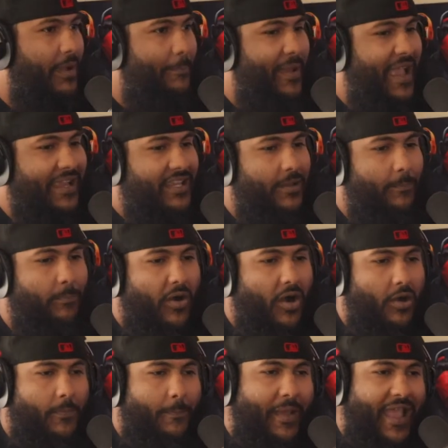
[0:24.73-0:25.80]
pack your
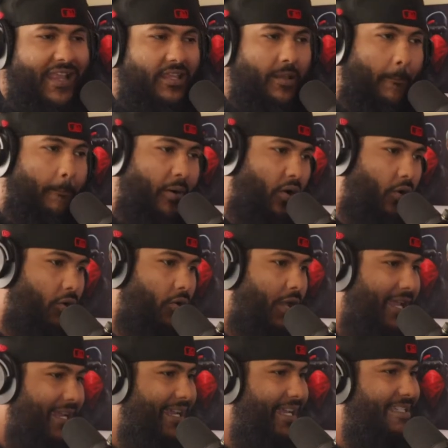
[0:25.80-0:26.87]
bomb, pack your bowl,
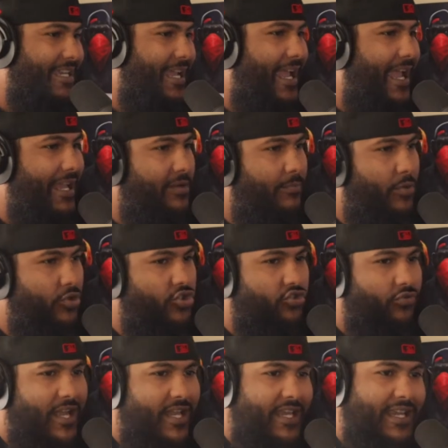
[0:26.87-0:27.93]
get your edibles
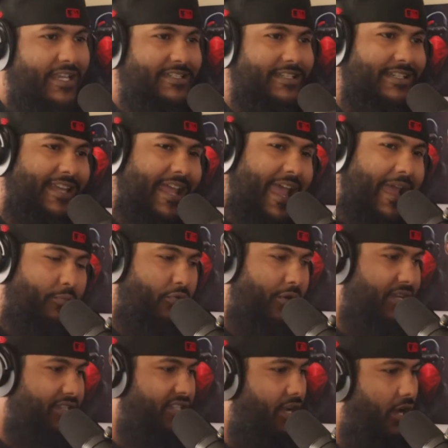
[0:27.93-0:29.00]
ready, get your dab
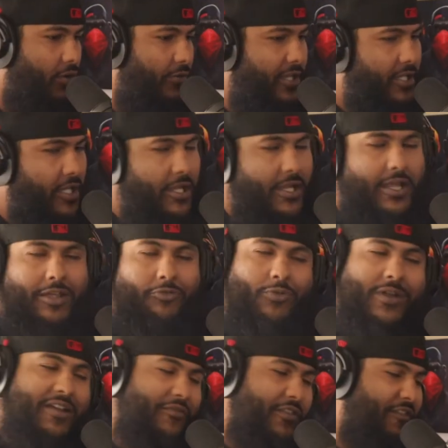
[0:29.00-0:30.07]
rigs going
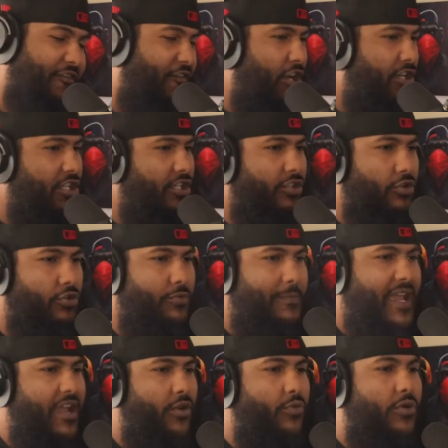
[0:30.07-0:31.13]
whatever the fuck you do,
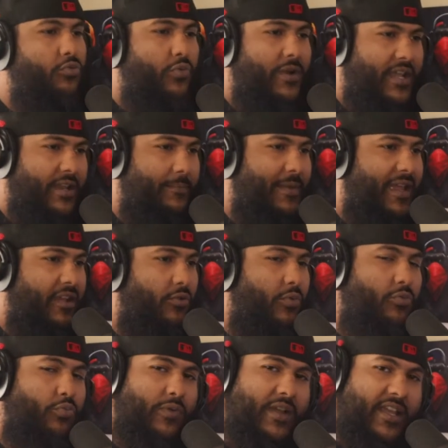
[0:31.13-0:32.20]
man. We're with it, man.
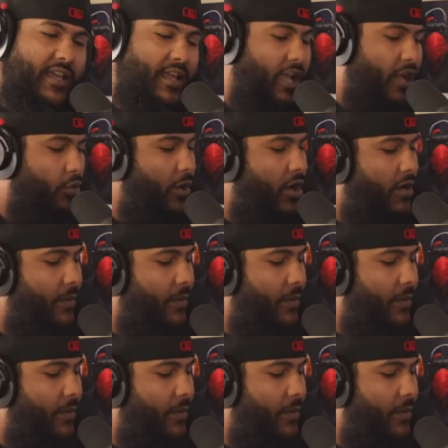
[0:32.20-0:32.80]
We're with it. Welcome